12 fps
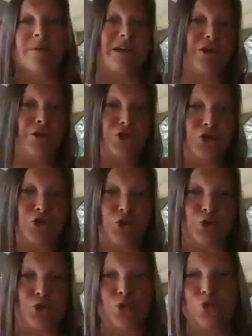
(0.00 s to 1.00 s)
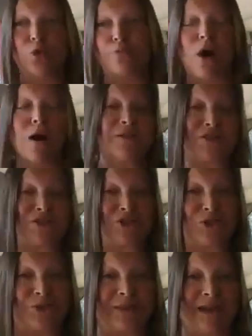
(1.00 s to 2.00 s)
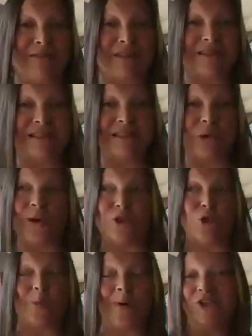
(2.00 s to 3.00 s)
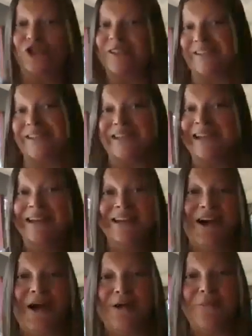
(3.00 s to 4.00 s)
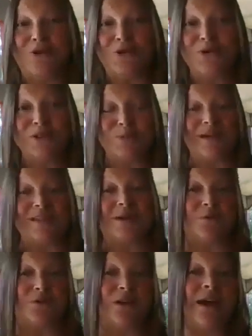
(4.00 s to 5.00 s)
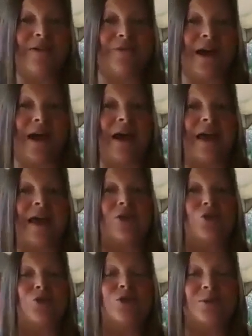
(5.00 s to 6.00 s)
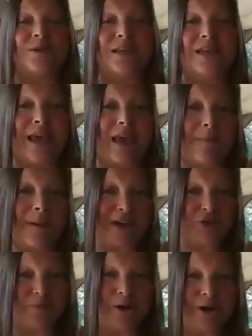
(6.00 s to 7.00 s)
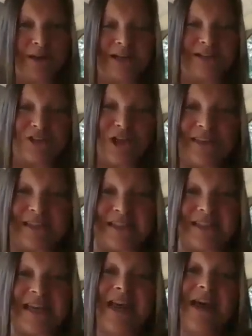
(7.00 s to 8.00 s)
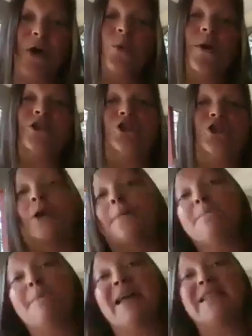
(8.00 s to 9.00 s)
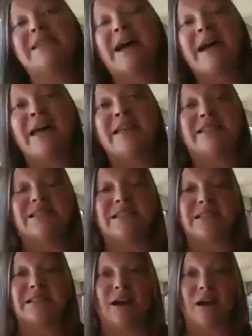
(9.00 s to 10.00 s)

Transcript: here to promise you that this is going to magically help you and spice up your life. I used to be a passion party consultant, which meant I did